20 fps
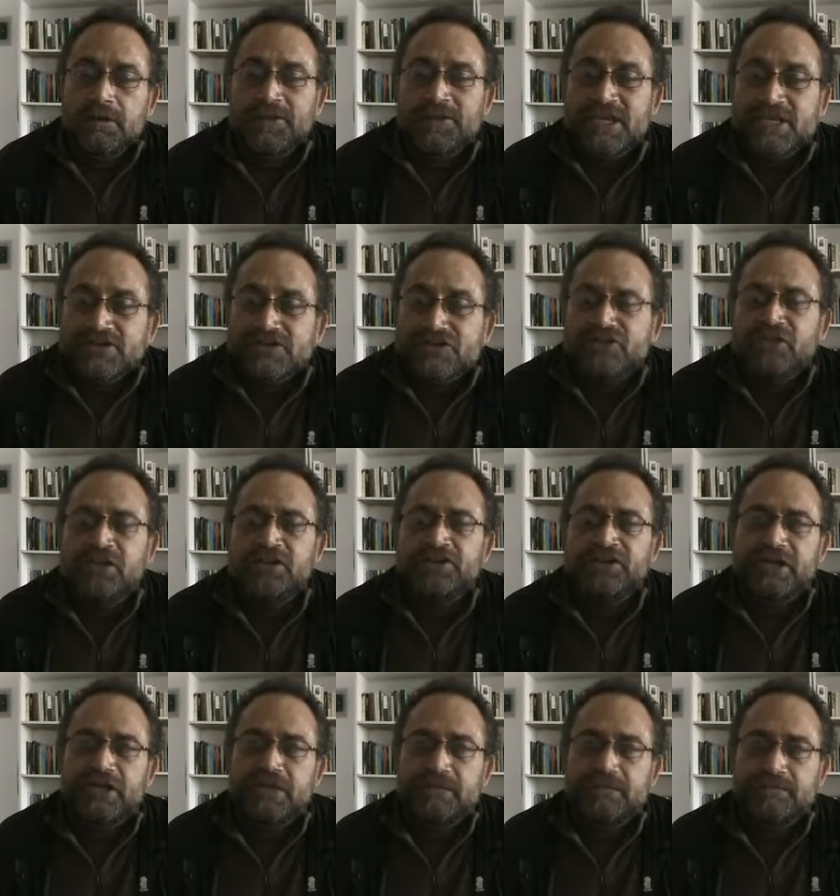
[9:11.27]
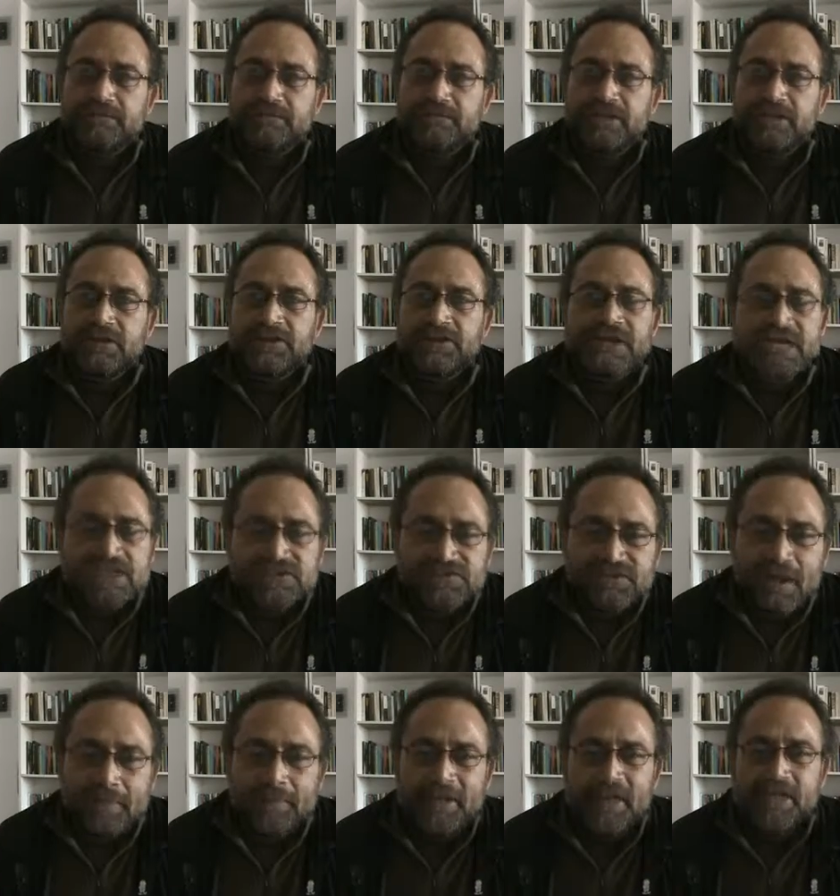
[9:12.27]
These children, these
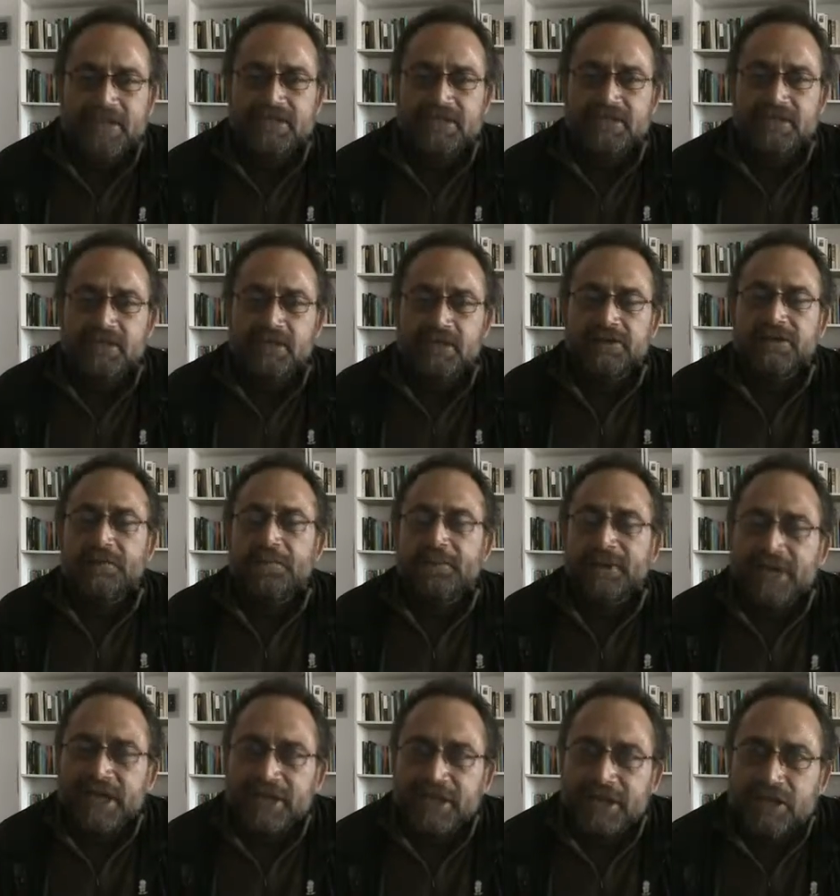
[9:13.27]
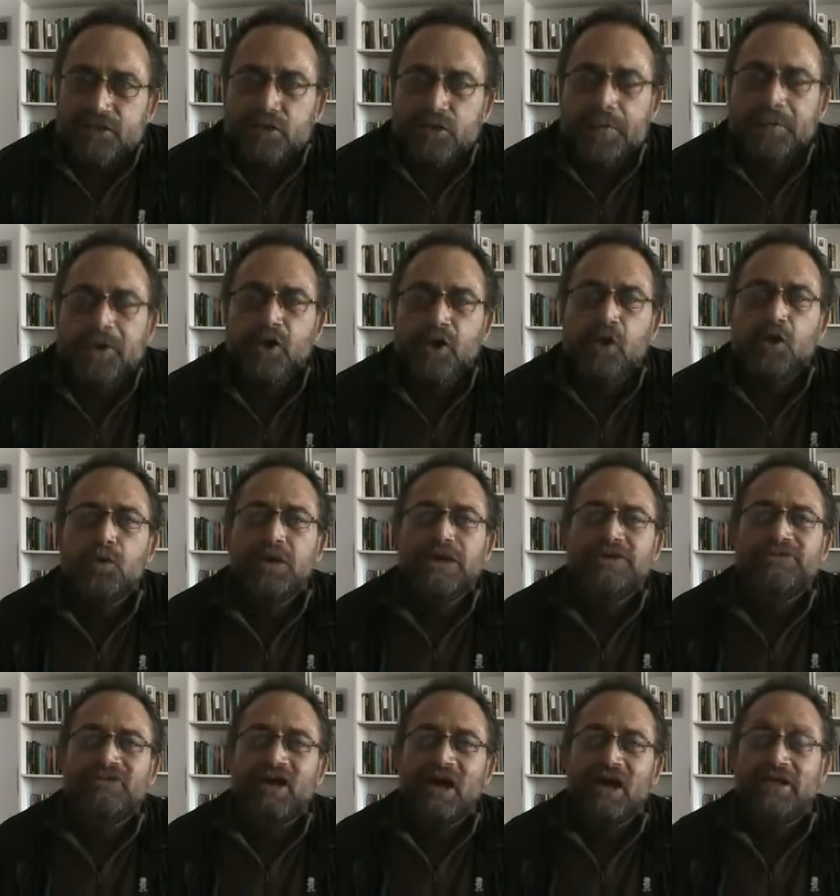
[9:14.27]
families, the pregnant women who were
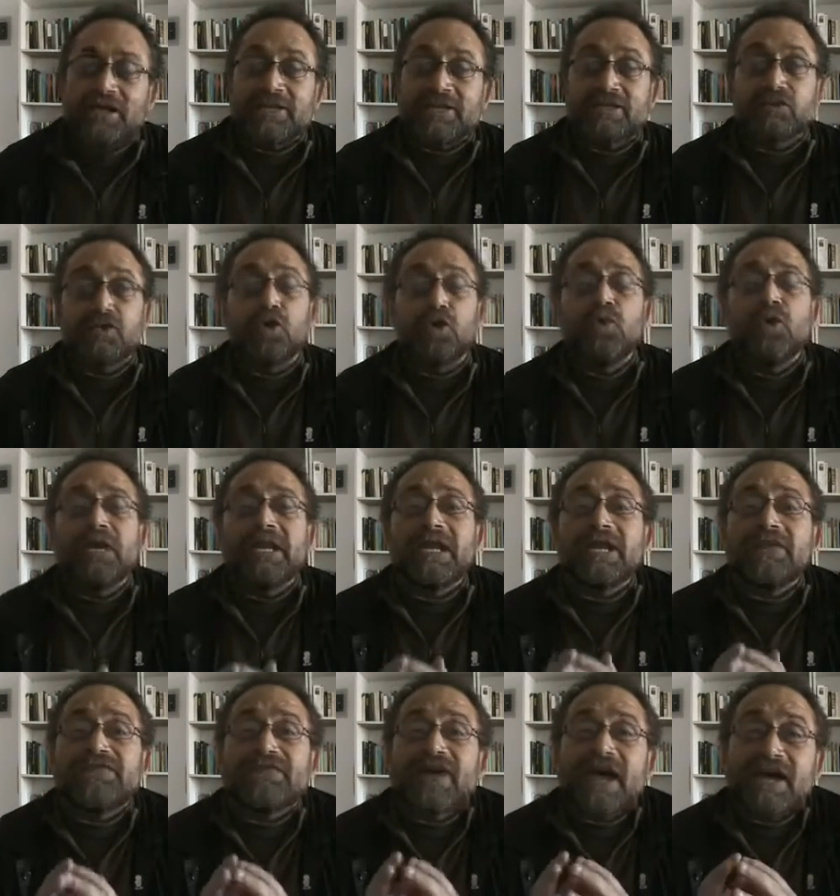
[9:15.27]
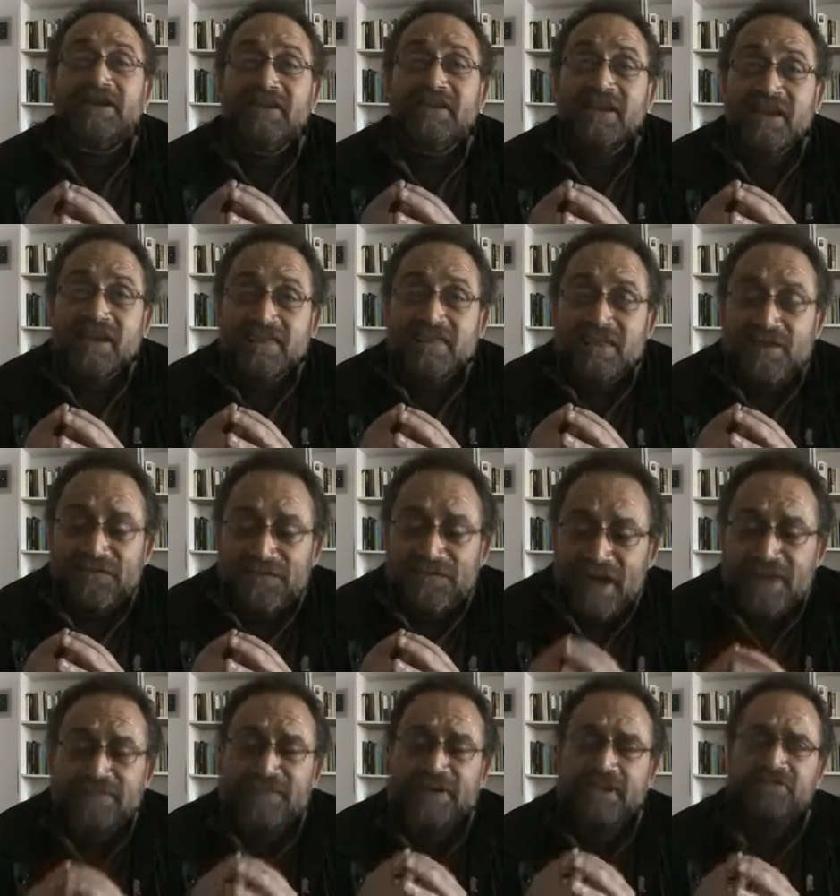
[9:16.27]
targeted, who were in fact the
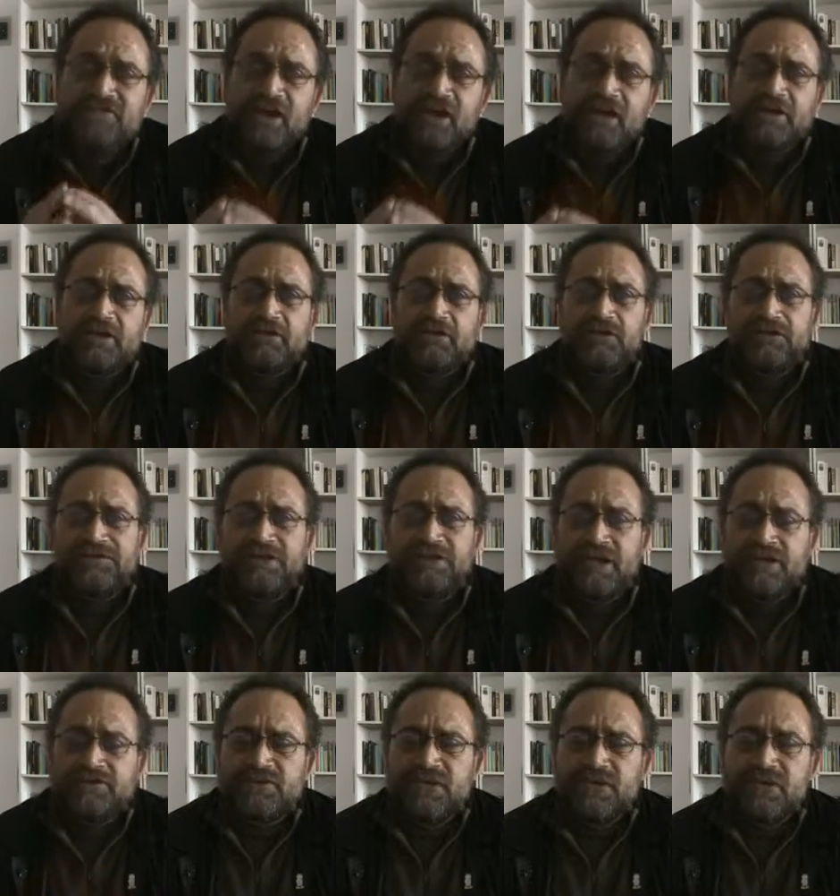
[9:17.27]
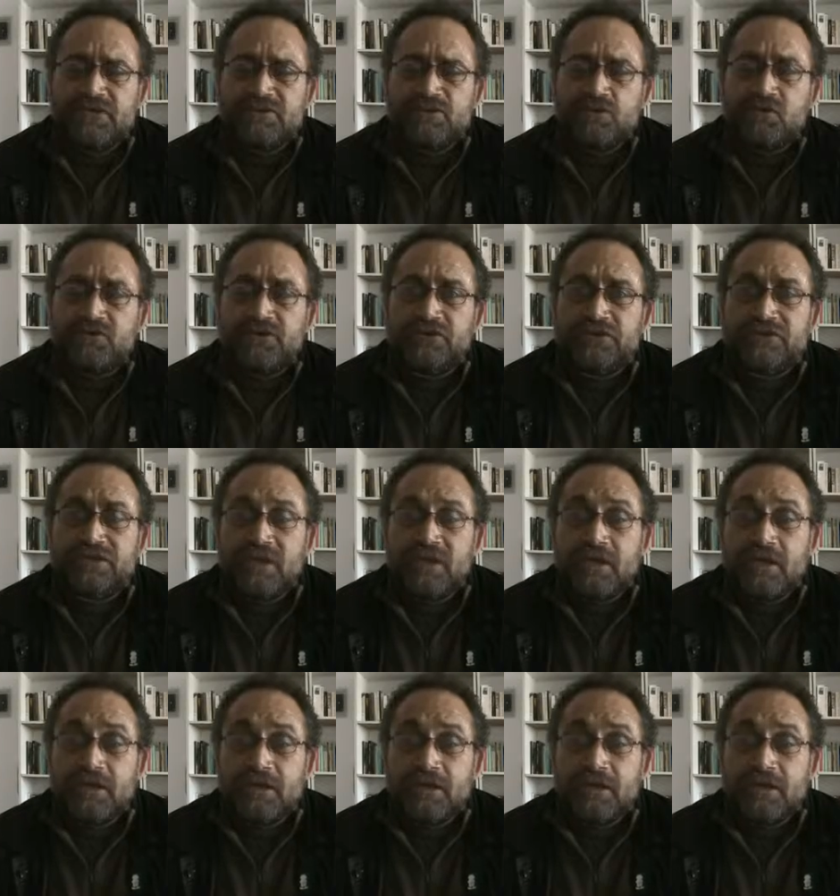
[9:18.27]
favorite target of the Israeli soldiers,